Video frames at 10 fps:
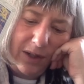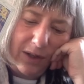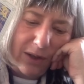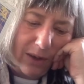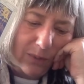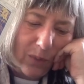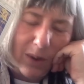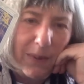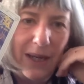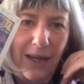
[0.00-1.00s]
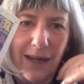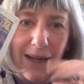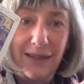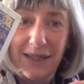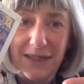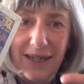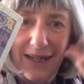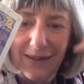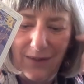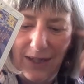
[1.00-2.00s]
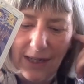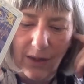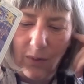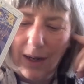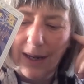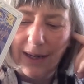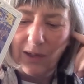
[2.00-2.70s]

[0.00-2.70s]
don't want to be a dictator in any way.